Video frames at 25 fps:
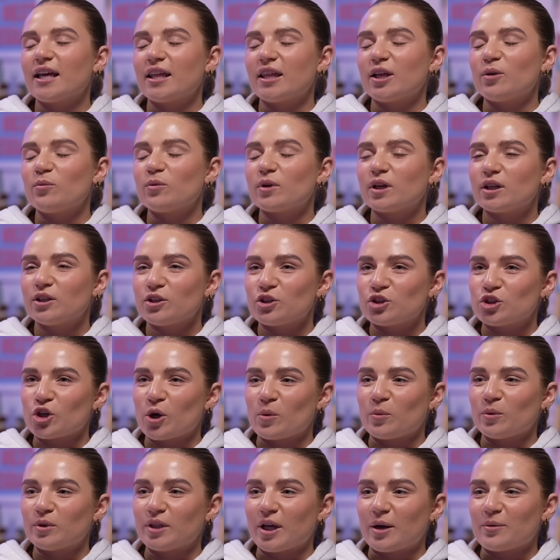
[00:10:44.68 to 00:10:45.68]
Yeah, they were getting in
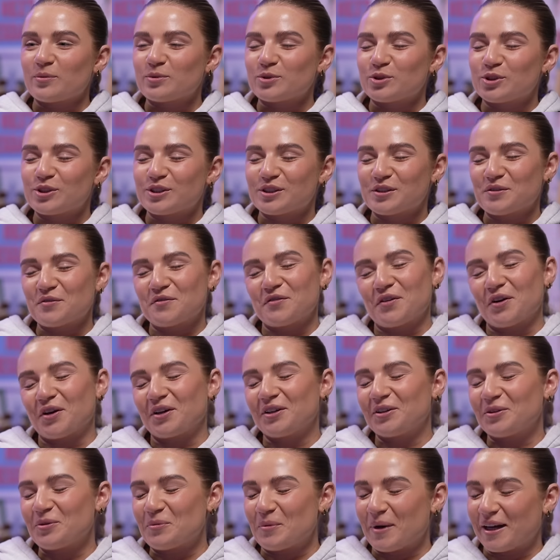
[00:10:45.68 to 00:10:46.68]
trouble and I was just like, fuck
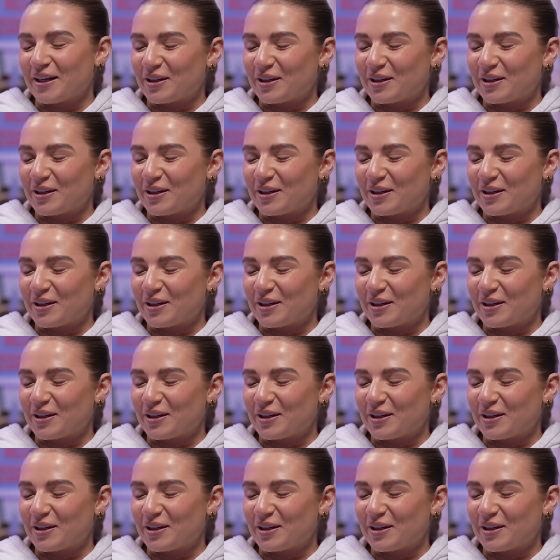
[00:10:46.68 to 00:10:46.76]
it, go back